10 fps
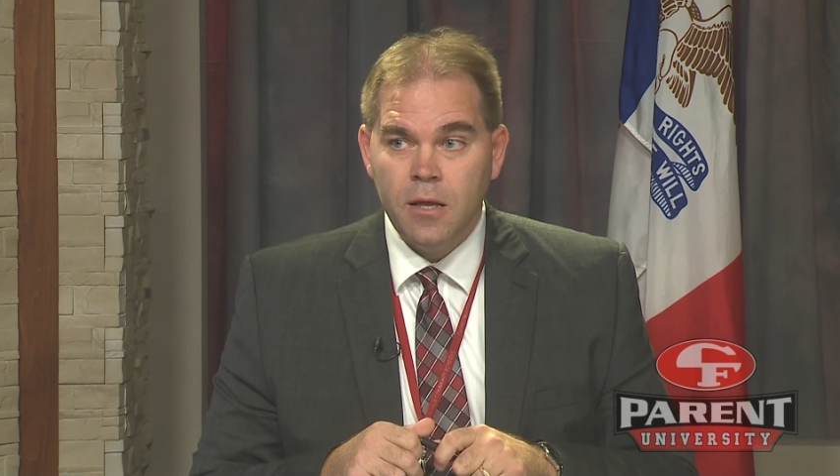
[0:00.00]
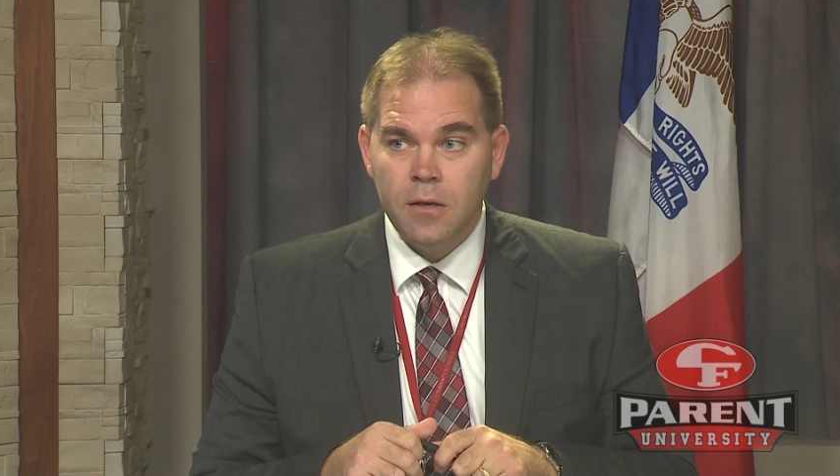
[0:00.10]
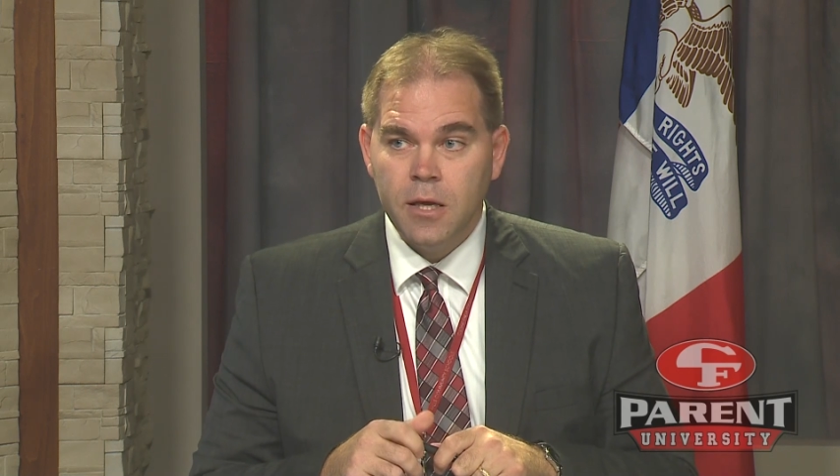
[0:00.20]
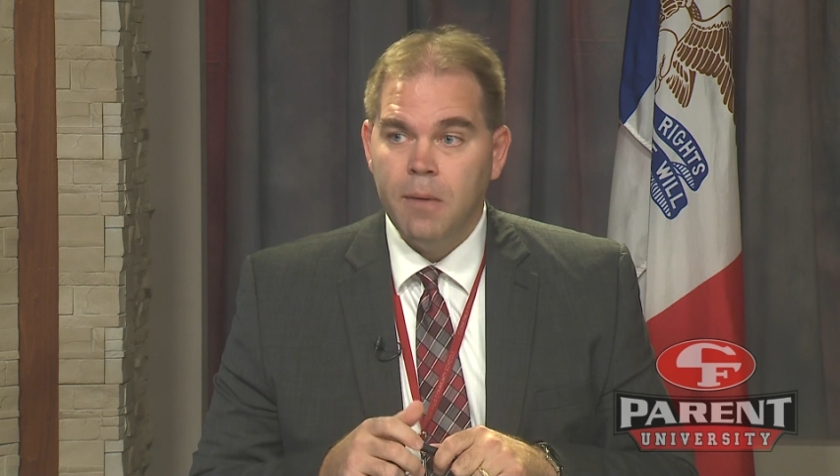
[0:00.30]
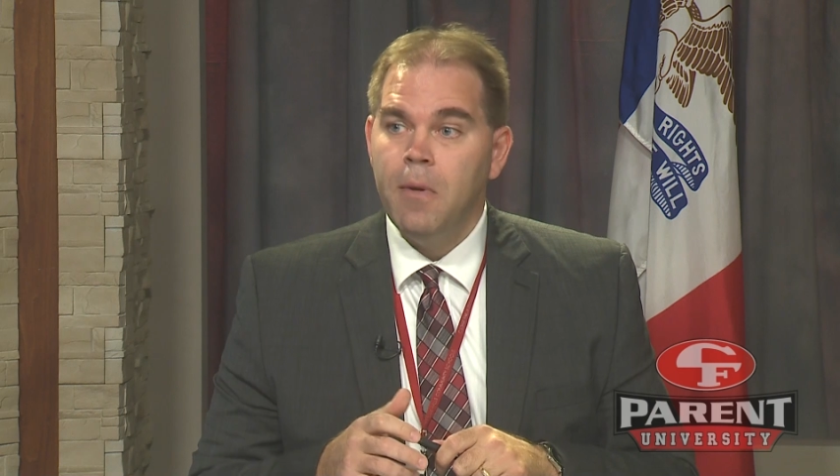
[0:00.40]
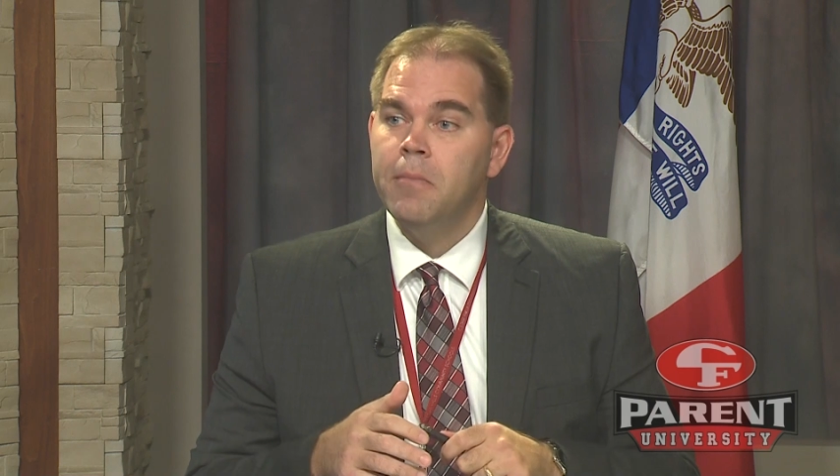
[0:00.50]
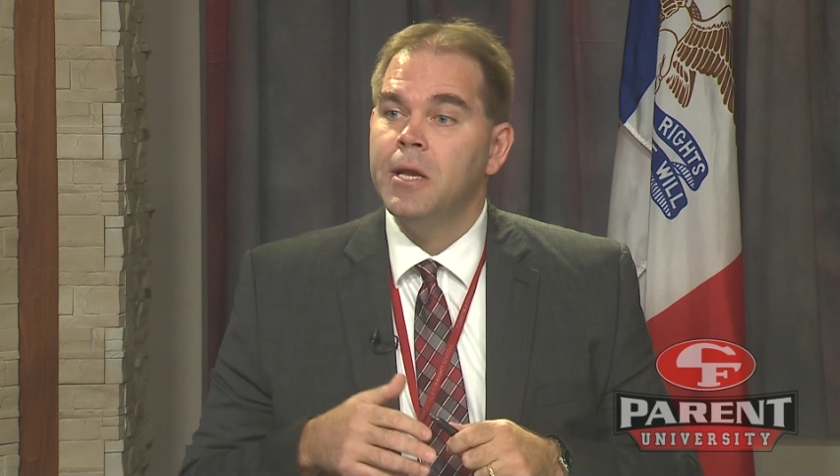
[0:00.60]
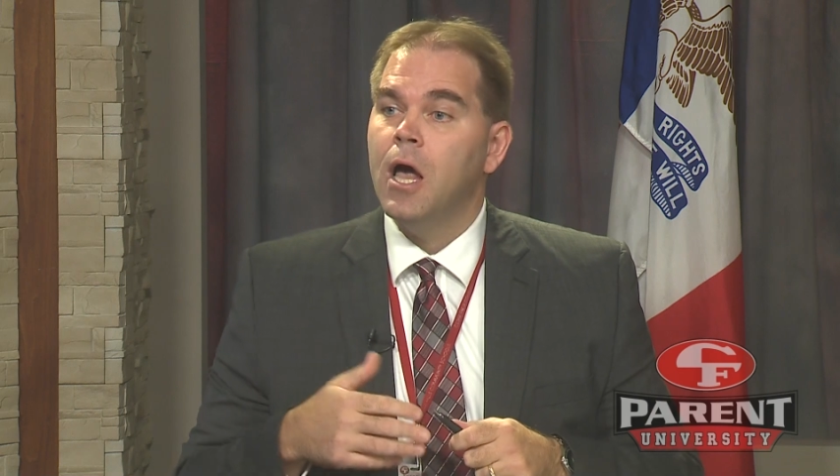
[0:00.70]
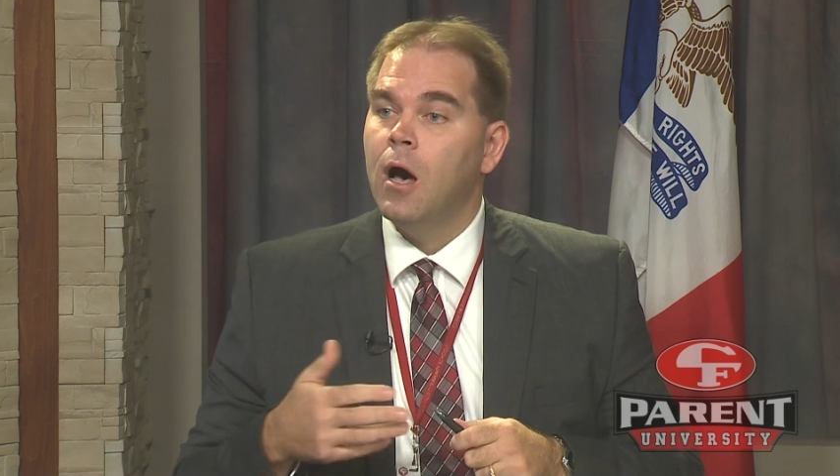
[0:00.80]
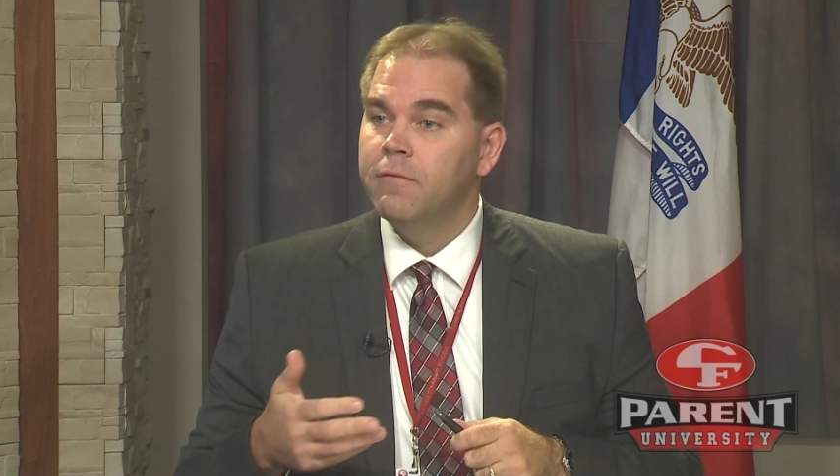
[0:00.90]

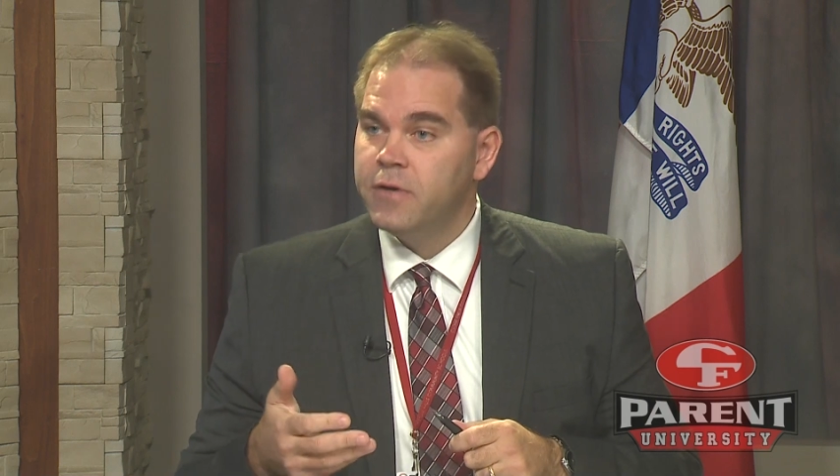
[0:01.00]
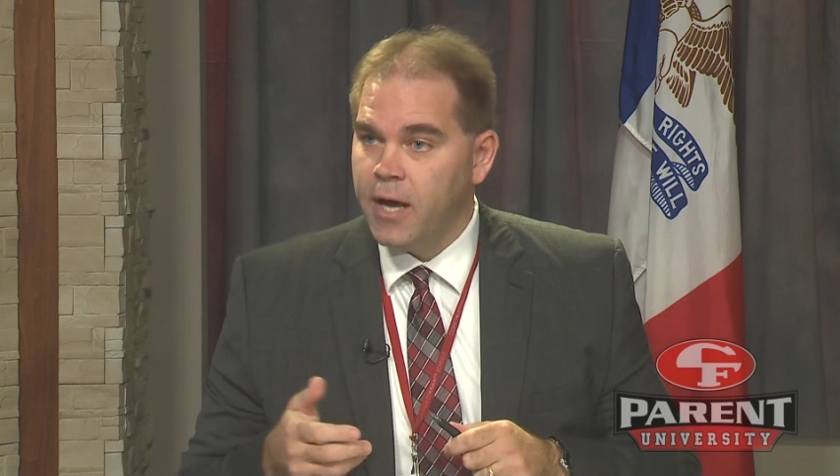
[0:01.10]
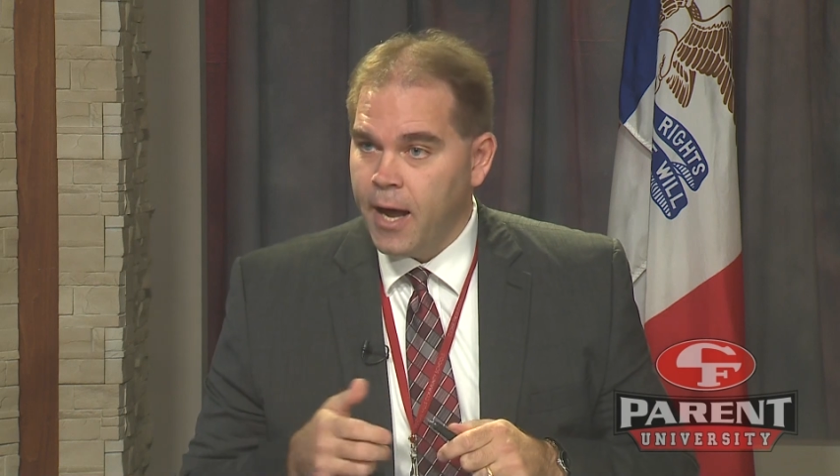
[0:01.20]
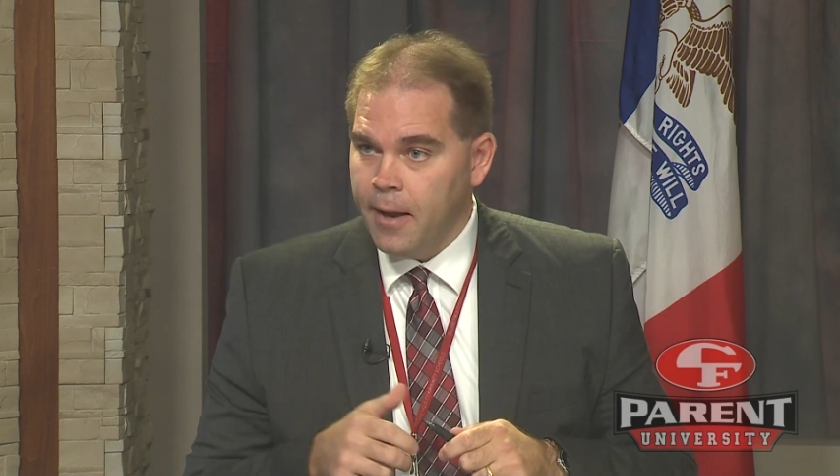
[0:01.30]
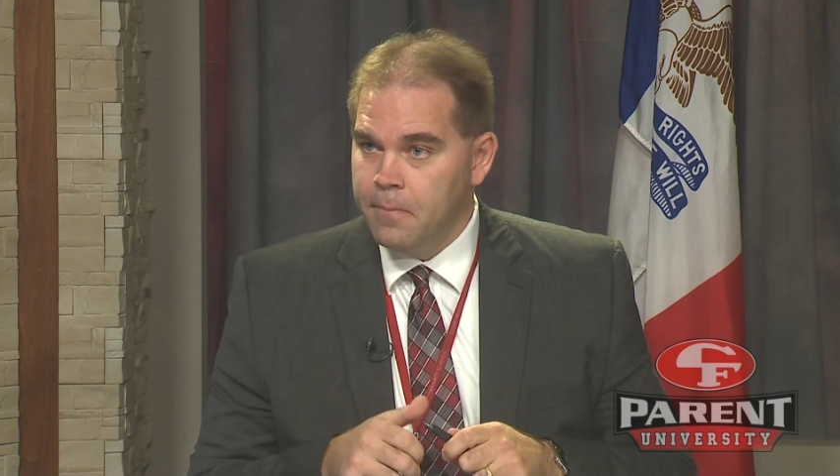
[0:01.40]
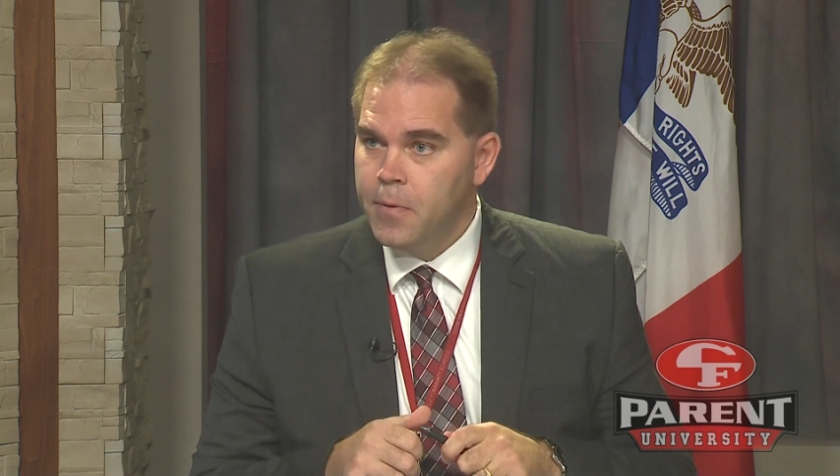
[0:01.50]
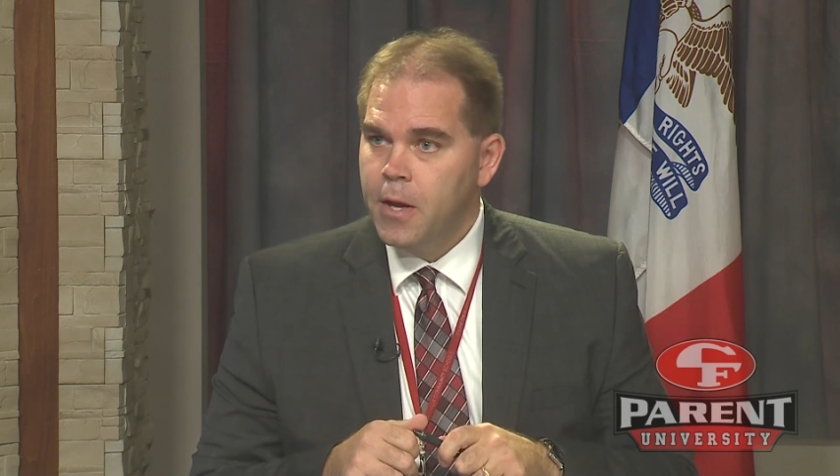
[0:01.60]
commitment of time.